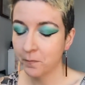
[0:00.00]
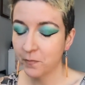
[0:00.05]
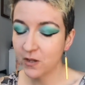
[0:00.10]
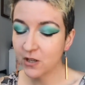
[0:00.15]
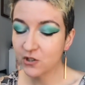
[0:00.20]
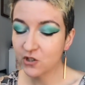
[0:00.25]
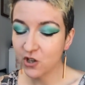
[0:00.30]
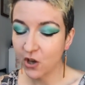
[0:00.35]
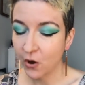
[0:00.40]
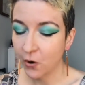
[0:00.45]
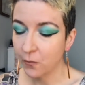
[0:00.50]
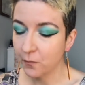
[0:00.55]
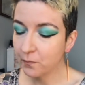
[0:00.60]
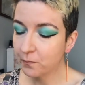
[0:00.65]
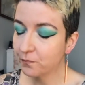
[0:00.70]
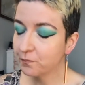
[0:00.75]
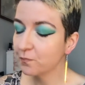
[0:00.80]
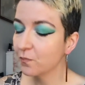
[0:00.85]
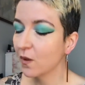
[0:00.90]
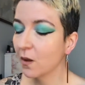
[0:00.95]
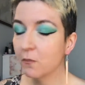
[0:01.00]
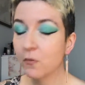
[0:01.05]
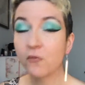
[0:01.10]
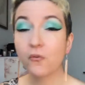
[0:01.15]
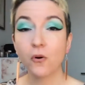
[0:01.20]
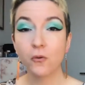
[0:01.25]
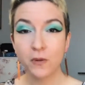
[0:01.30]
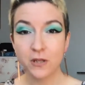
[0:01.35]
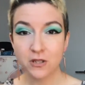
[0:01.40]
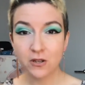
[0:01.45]
So
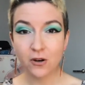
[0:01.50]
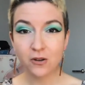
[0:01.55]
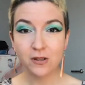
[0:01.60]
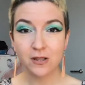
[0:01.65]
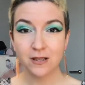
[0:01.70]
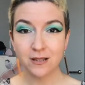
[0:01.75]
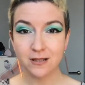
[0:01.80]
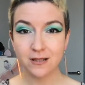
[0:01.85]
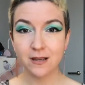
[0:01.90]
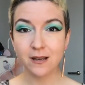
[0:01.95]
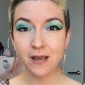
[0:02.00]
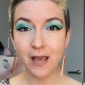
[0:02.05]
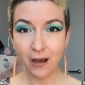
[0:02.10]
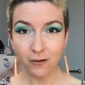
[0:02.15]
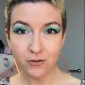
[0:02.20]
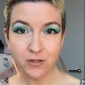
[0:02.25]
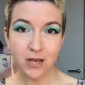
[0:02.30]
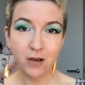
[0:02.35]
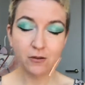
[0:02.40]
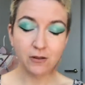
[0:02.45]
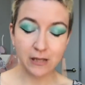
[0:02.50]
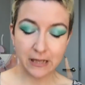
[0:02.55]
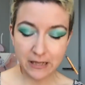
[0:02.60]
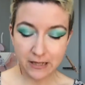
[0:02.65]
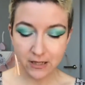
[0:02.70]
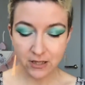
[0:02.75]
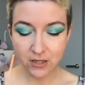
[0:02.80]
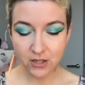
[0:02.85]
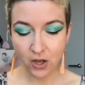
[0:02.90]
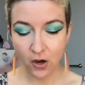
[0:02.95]
before we start this countdown
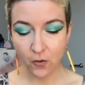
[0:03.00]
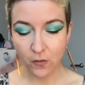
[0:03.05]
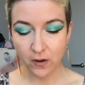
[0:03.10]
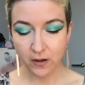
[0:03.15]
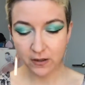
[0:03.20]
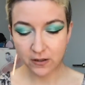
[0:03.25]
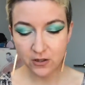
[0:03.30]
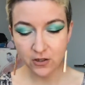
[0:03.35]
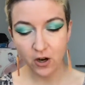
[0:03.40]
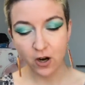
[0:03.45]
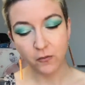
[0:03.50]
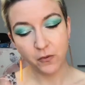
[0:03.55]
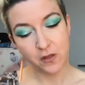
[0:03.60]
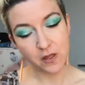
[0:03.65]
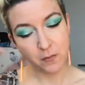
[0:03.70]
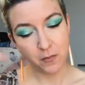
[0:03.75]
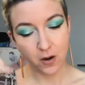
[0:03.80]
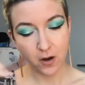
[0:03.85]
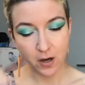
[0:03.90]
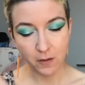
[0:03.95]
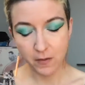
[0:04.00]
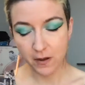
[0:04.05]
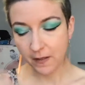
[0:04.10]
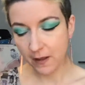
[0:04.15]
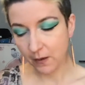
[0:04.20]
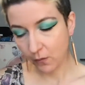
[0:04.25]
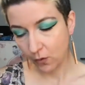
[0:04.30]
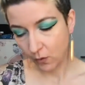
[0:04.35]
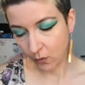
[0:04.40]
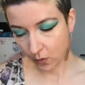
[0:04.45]
list, so we're going to start with the bottom and
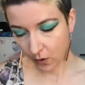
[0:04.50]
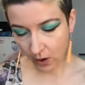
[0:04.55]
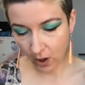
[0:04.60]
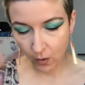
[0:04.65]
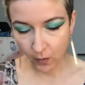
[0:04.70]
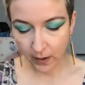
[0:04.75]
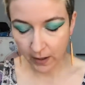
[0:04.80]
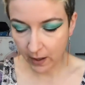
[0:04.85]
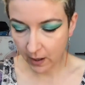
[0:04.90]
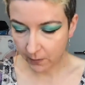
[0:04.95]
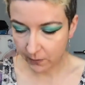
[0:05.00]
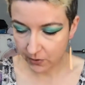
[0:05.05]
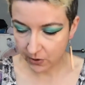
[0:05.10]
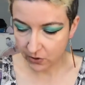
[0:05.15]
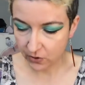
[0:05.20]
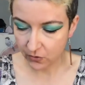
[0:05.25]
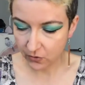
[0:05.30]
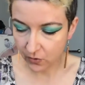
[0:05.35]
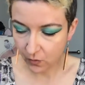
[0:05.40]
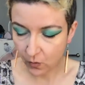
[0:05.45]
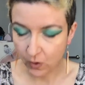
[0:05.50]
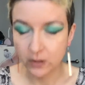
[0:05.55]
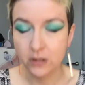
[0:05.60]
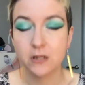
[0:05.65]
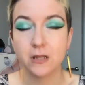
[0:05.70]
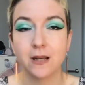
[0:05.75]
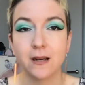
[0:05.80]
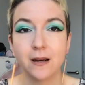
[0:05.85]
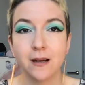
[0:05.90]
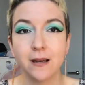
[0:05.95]
then we'll work our way up to the ones
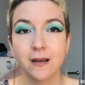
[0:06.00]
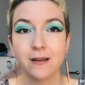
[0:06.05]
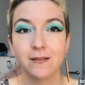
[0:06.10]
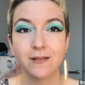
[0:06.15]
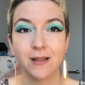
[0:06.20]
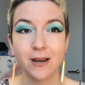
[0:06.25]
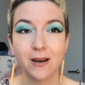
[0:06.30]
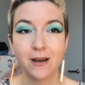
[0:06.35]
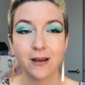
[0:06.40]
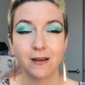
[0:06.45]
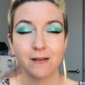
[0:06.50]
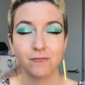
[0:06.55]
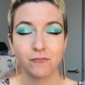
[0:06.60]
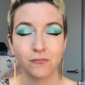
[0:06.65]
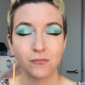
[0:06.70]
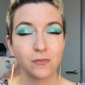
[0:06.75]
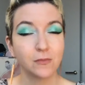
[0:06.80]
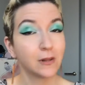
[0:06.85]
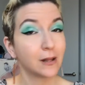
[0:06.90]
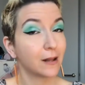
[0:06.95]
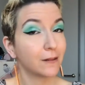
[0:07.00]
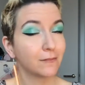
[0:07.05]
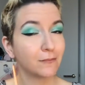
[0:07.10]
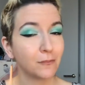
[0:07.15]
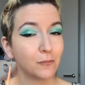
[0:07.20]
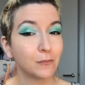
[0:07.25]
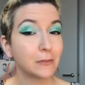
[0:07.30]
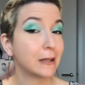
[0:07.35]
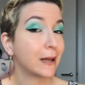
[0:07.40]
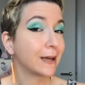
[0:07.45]
that I
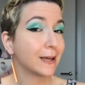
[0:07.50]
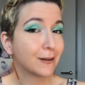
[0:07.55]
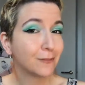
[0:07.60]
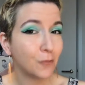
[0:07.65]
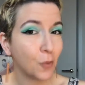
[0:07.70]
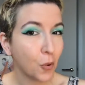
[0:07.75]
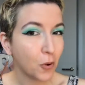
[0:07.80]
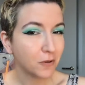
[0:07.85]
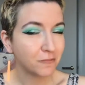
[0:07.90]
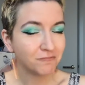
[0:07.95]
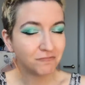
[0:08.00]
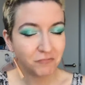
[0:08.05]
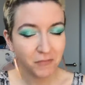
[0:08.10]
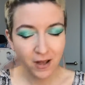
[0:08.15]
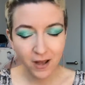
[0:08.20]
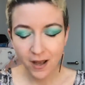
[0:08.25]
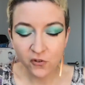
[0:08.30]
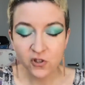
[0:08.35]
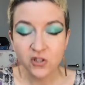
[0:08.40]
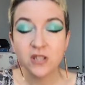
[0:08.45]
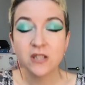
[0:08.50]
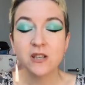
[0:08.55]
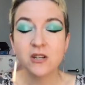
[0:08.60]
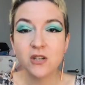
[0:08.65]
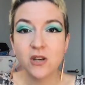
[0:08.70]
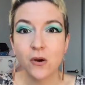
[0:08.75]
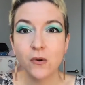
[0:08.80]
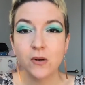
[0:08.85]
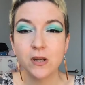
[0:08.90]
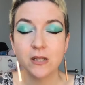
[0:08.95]
like more. First thing to
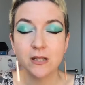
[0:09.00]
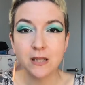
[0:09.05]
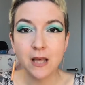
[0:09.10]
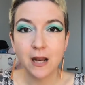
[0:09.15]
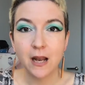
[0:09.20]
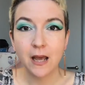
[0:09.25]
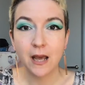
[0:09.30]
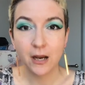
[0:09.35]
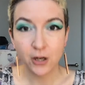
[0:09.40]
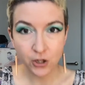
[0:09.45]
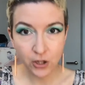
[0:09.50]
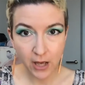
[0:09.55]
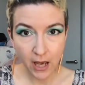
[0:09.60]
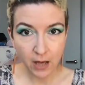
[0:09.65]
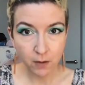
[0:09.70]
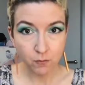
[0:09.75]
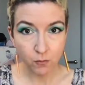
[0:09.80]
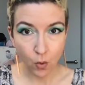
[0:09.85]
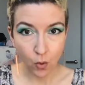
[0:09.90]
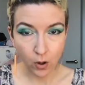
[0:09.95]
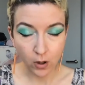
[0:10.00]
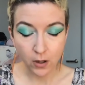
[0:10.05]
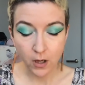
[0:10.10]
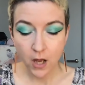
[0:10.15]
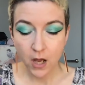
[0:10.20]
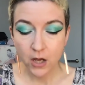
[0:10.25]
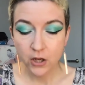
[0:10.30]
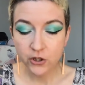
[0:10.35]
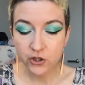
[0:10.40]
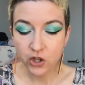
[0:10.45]
note is that I actually had more.
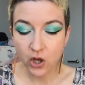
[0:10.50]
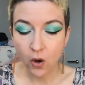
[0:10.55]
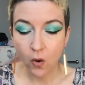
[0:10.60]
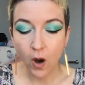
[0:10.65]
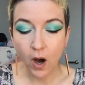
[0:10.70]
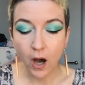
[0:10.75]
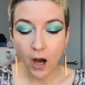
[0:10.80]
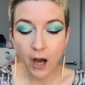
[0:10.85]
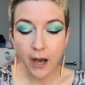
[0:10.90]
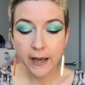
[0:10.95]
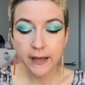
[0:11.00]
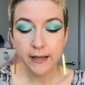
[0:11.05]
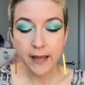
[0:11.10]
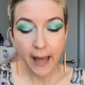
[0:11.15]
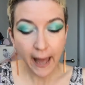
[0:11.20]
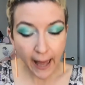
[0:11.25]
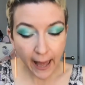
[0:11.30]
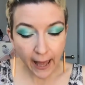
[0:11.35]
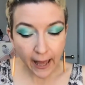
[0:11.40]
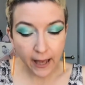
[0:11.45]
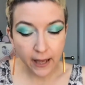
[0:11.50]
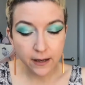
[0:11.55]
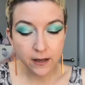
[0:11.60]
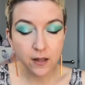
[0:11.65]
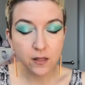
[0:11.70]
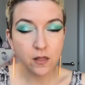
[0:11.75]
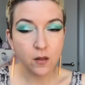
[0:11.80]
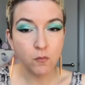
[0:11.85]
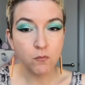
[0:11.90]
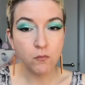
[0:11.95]
So I had
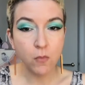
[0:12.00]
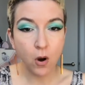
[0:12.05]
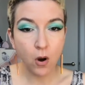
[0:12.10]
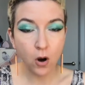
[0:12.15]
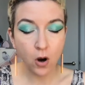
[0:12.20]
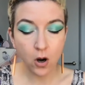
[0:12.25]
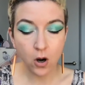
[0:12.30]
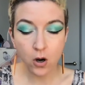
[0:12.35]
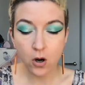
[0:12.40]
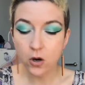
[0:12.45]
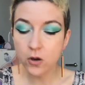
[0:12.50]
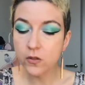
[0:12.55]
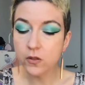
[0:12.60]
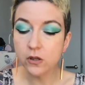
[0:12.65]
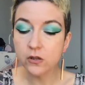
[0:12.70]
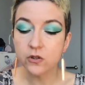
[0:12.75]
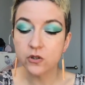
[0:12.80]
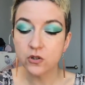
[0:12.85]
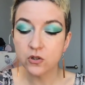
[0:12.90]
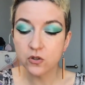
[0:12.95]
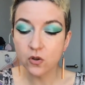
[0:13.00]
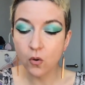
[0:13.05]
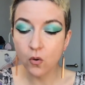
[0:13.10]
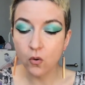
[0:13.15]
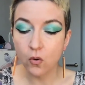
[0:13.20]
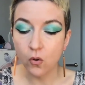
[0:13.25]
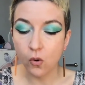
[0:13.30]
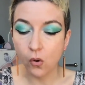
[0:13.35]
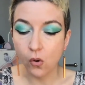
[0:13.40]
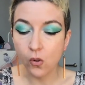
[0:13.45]
the Mar, the
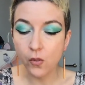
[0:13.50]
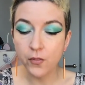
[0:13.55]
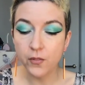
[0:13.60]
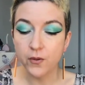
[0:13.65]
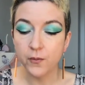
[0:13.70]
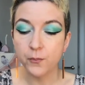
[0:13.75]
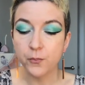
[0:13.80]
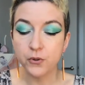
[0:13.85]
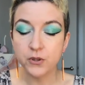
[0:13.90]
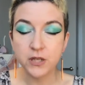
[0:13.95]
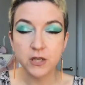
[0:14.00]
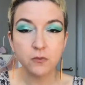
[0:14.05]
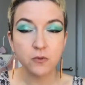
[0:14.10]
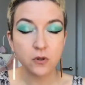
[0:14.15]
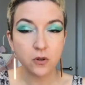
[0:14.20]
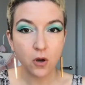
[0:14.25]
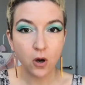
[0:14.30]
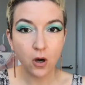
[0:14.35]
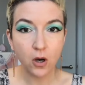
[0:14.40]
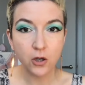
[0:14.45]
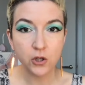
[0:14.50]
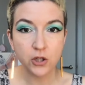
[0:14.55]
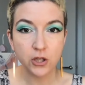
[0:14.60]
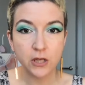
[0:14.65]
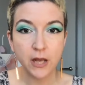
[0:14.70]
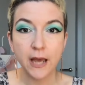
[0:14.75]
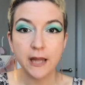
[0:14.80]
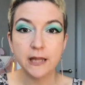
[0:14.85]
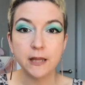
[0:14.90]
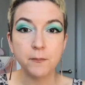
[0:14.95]
Soul, the Proceed with
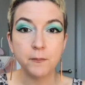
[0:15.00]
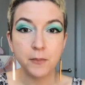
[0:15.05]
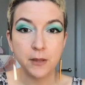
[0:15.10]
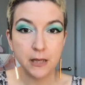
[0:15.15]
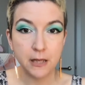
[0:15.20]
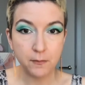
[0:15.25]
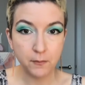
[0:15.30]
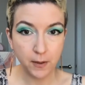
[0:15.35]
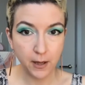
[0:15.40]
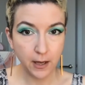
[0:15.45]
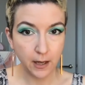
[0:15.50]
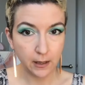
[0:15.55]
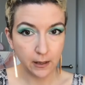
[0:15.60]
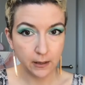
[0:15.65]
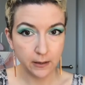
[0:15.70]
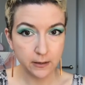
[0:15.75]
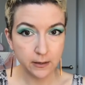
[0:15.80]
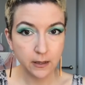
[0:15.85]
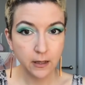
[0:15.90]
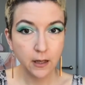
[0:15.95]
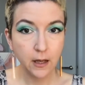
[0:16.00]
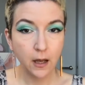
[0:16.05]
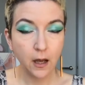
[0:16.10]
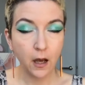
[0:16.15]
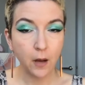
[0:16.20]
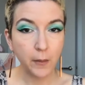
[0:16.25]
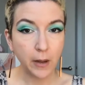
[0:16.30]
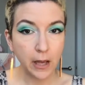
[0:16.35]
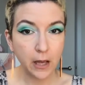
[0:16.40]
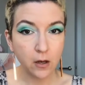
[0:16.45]
Caution, and the Biddy palette.
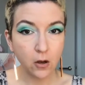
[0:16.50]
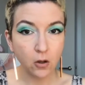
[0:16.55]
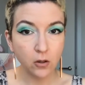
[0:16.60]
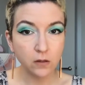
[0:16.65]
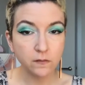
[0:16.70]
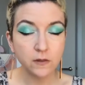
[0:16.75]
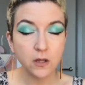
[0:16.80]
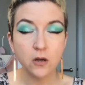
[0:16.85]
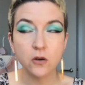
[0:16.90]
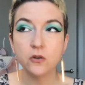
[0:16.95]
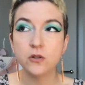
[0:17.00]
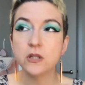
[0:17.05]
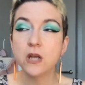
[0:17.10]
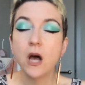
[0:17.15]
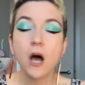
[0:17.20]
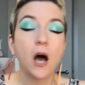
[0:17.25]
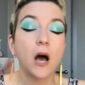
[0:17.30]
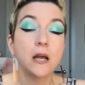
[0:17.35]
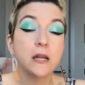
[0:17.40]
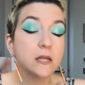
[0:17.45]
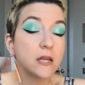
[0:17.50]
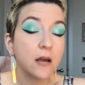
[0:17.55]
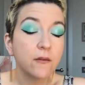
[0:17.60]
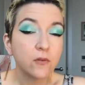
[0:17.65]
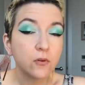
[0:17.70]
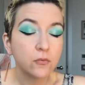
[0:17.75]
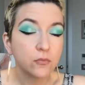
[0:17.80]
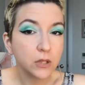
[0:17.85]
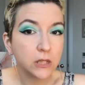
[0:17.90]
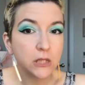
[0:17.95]
I had all of those. I
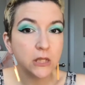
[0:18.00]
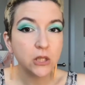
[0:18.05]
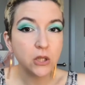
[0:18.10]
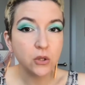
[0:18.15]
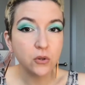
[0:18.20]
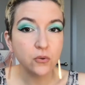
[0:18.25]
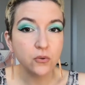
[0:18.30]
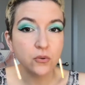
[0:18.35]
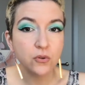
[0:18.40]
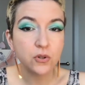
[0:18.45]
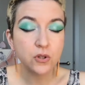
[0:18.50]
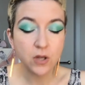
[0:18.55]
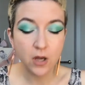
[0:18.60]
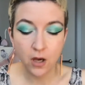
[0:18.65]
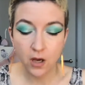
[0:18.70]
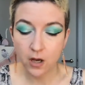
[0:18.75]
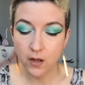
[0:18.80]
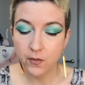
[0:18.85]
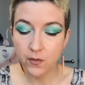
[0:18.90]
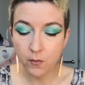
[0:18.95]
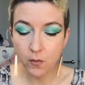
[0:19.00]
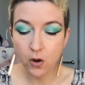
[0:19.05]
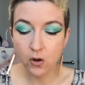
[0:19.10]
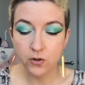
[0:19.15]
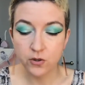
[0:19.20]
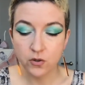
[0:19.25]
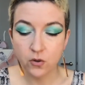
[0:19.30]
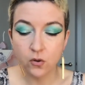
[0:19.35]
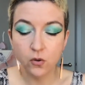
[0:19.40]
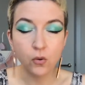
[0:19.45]
never really used the Mar,
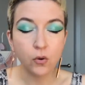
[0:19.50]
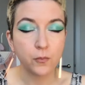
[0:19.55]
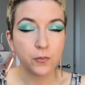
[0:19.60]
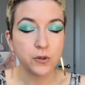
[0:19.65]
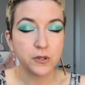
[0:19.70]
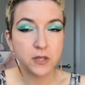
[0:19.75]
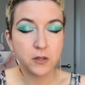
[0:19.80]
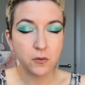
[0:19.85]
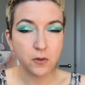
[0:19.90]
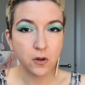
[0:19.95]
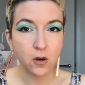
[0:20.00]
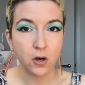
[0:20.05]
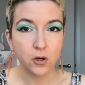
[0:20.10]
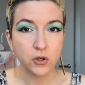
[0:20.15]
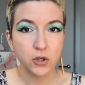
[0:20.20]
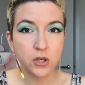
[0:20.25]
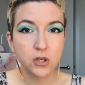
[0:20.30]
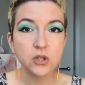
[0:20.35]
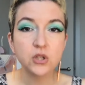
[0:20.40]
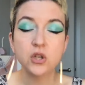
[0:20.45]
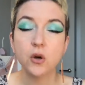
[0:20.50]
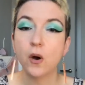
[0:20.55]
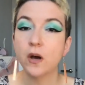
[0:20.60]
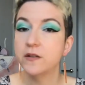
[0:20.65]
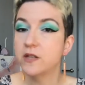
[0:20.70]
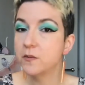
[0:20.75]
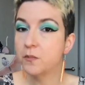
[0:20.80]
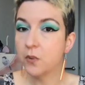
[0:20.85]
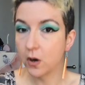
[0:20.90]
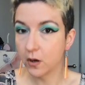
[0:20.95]
Soul, or Proceed with Caution, so I
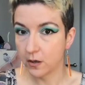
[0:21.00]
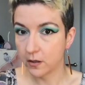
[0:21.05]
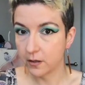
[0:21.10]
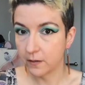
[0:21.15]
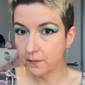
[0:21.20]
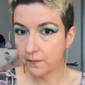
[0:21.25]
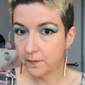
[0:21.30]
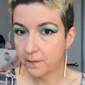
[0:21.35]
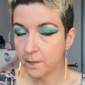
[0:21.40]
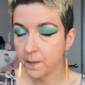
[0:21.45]
depotted them.